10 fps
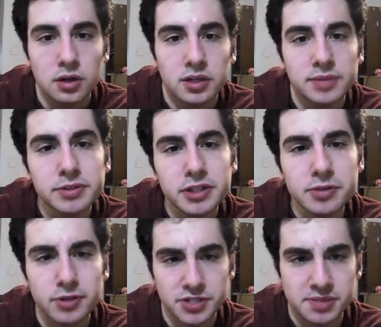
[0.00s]
Number
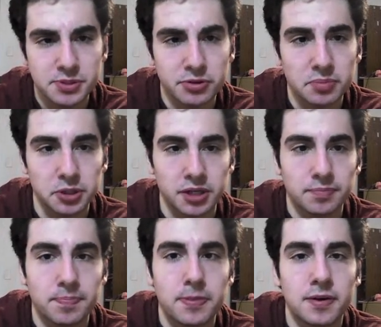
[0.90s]
31, Subscribbler
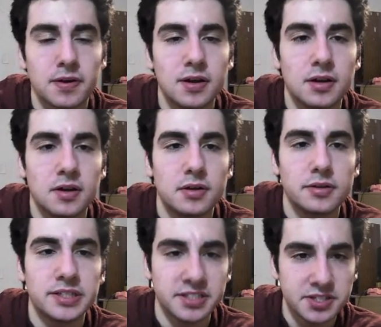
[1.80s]

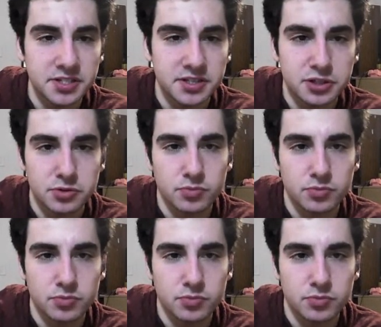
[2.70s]
this is this